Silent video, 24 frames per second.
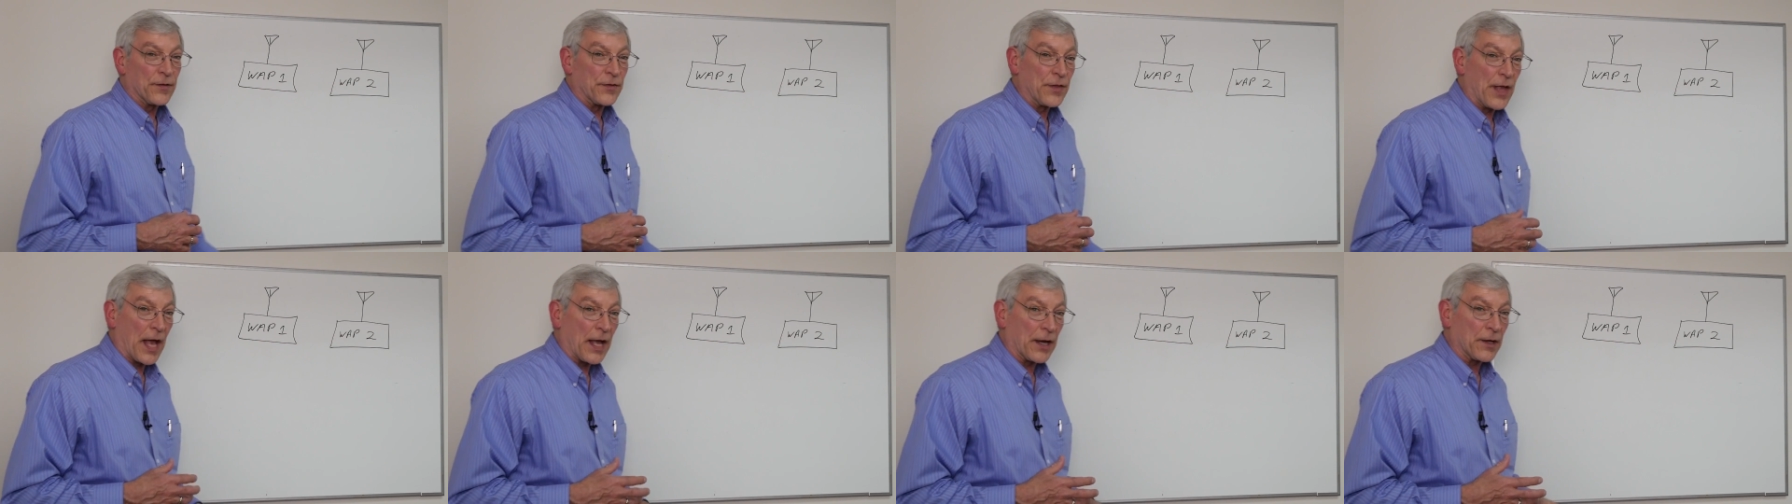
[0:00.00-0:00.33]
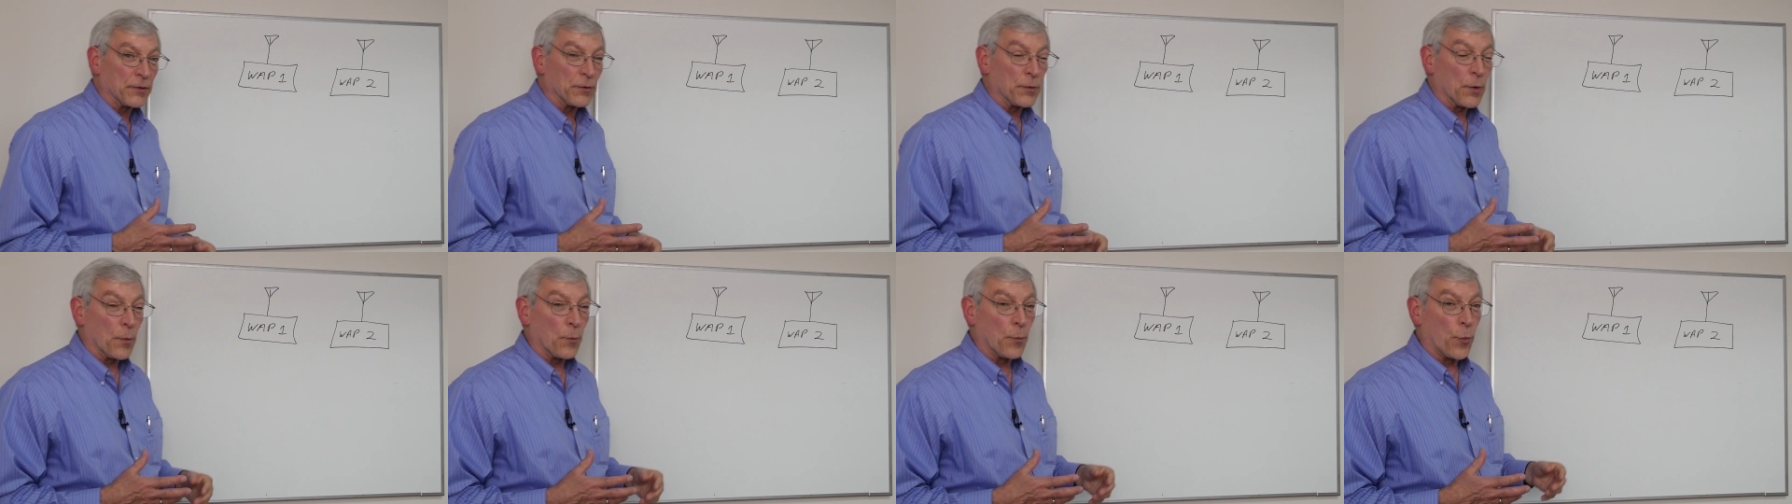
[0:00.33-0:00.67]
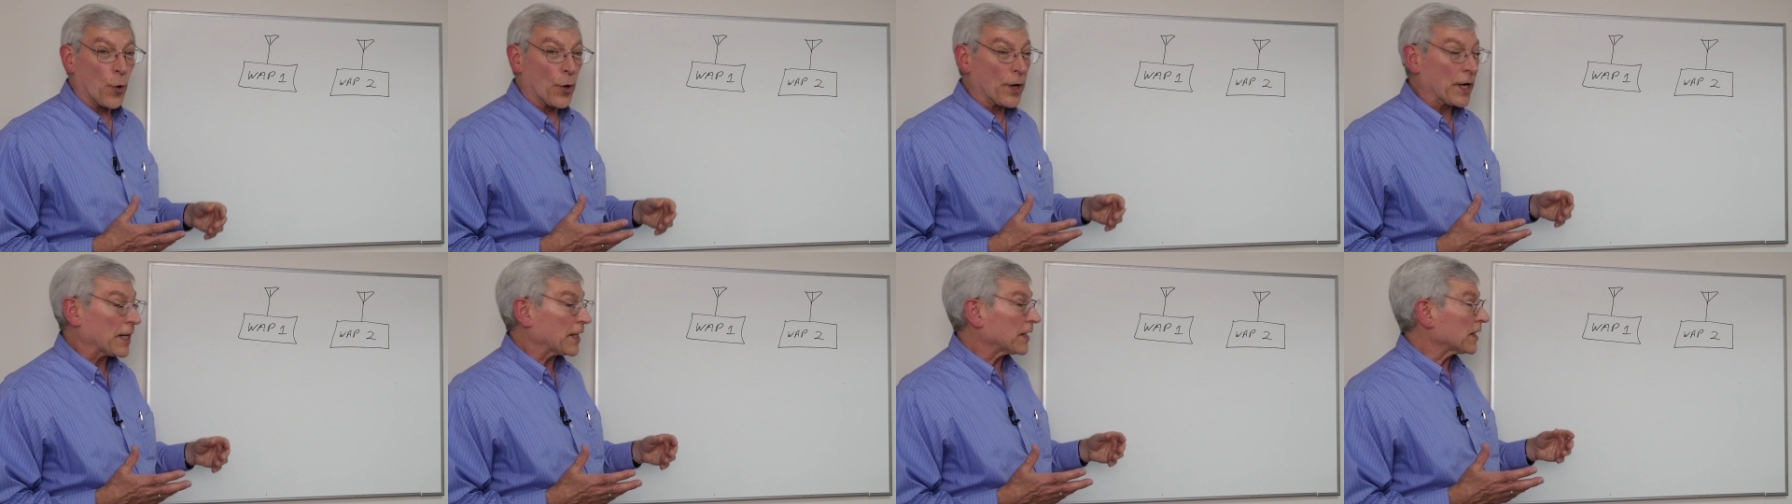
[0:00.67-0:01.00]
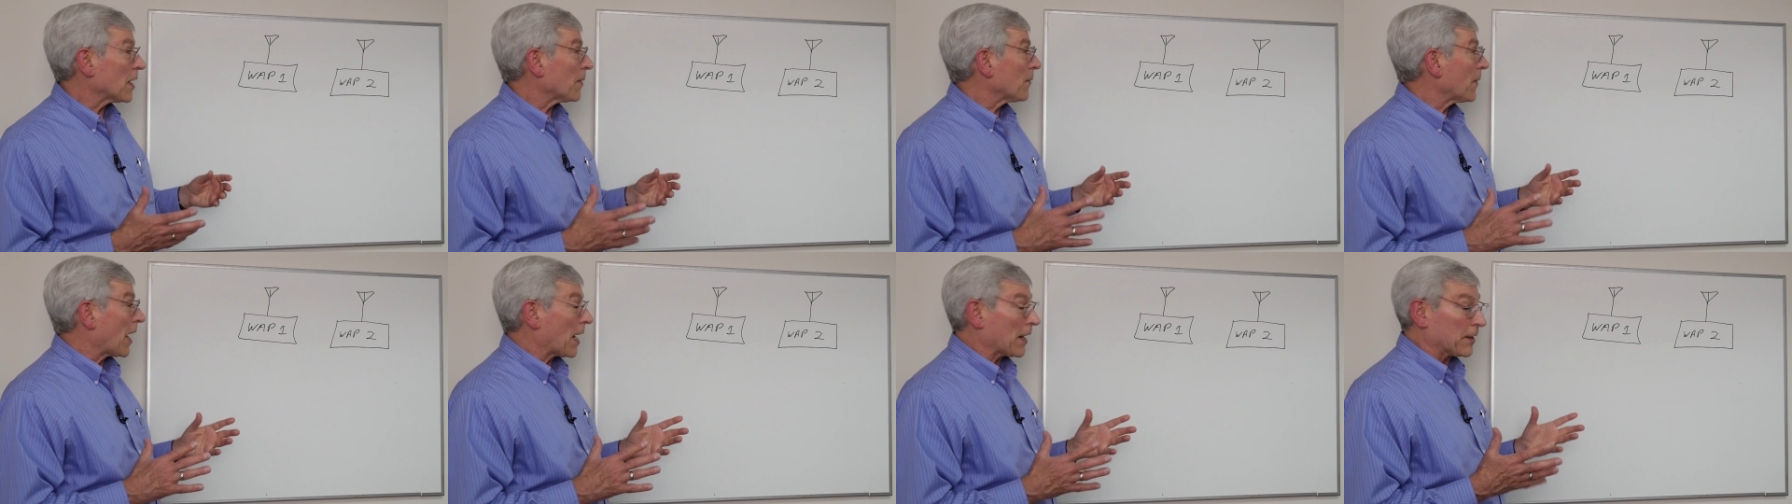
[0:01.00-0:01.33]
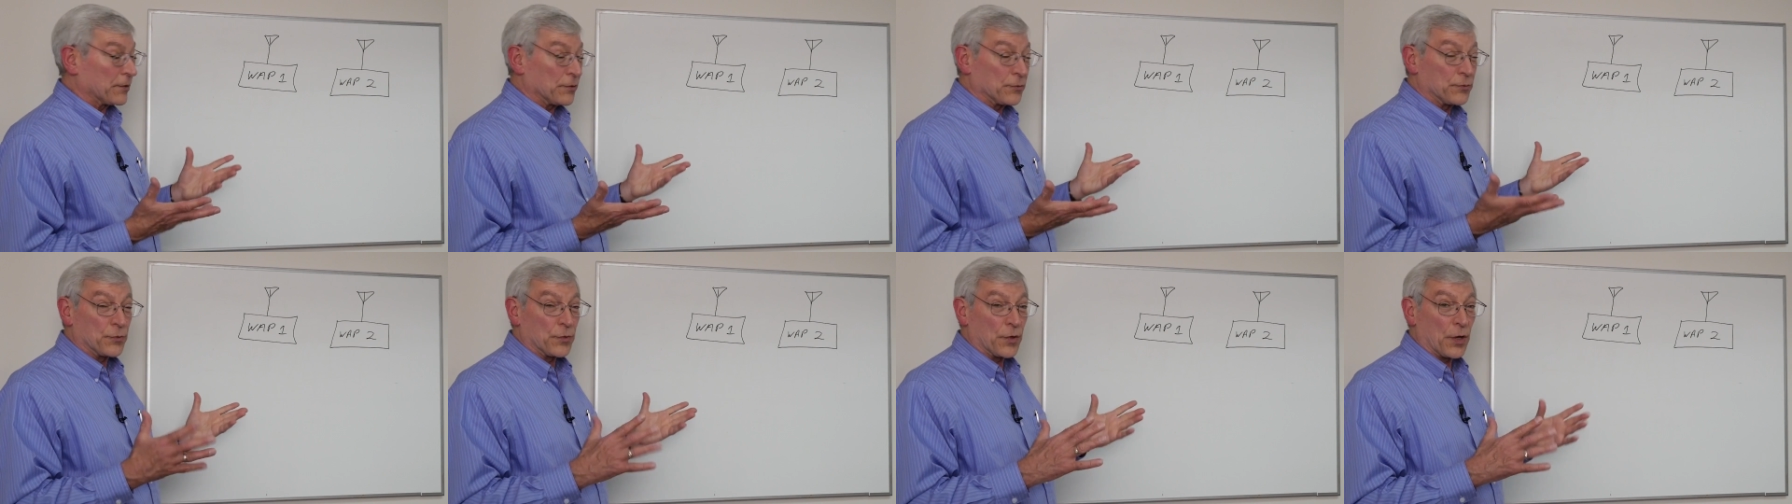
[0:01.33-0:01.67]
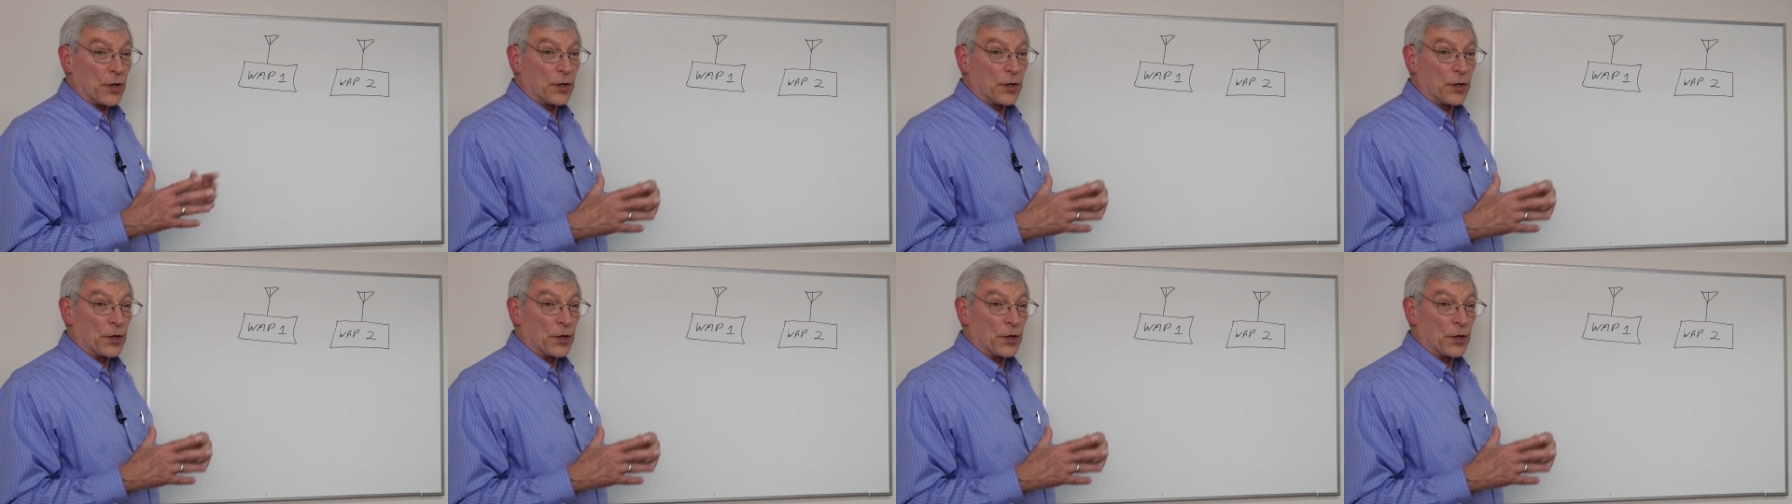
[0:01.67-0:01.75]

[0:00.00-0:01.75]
than putting them on